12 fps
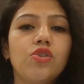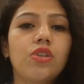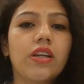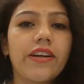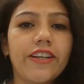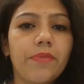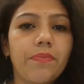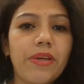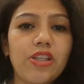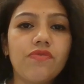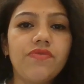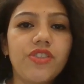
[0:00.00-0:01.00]
to the current
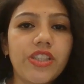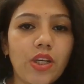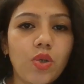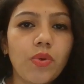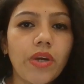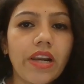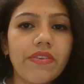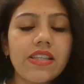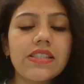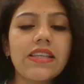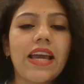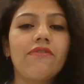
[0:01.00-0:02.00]
page of Jet2
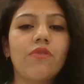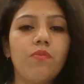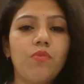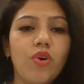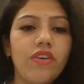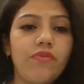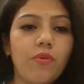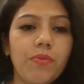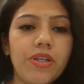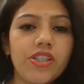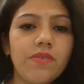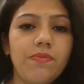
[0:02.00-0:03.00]
Airways. And for more
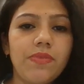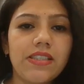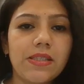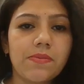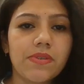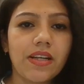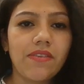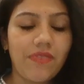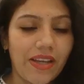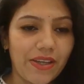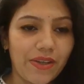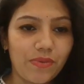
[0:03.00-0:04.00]
information, please subscribe
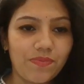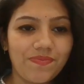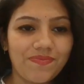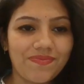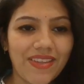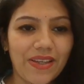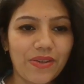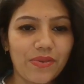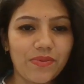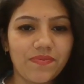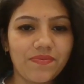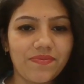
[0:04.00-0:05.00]
Flying Crew.
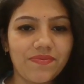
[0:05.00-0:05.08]
Thank you.